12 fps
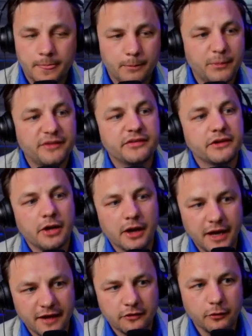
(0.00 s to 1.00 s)
Missed the cut
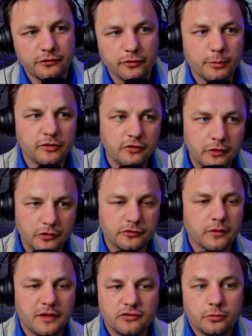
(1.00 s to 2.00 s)
at the U.S. Open 2 years
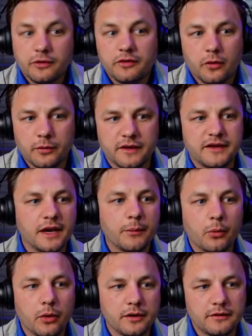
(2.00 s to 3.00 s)
ago. That's really the only data
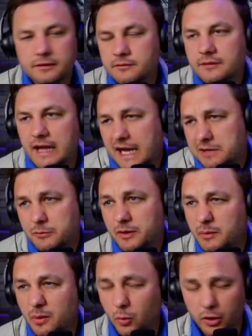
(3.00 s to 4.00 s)
point that we'd
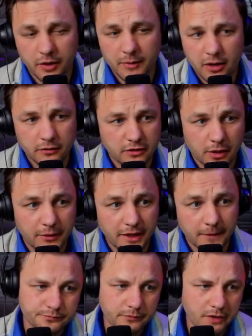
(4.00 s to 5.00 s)
be worried about coming
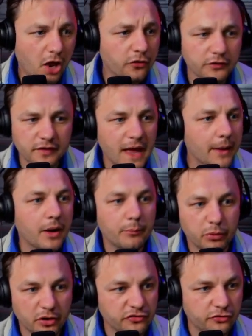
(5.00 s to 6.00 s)
in. Other than that, a
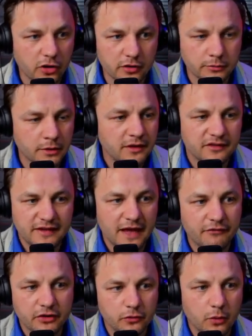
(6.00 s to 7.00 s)
pretty strong
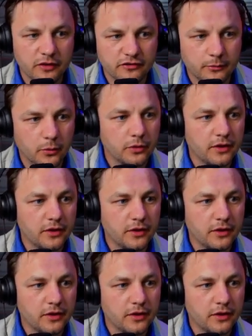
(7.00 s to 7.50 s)
staff fit across the board.